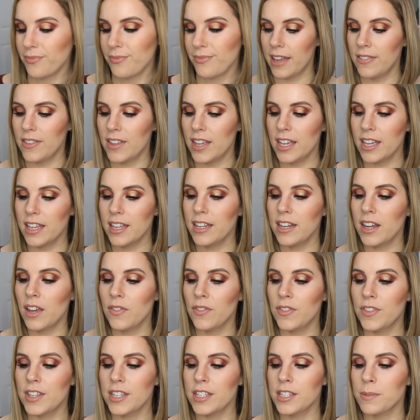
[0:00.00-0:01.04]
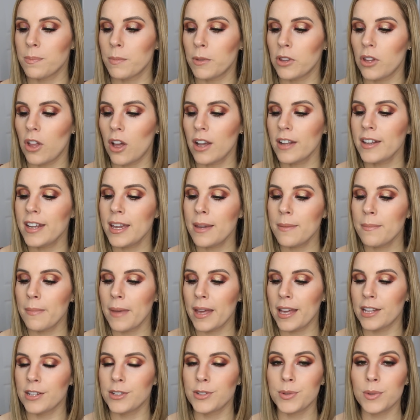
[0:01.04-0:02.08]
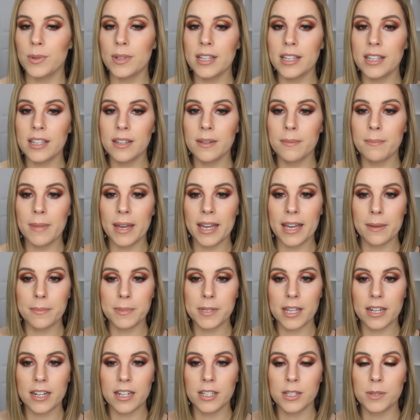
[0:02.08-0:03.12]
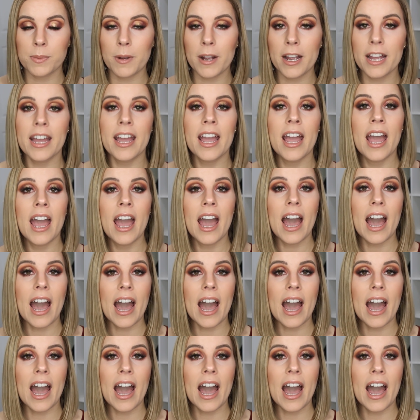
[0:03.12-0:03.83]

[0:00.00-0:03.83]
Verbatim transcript: and then this Milani Make It Dewy Makeup Setting Spray.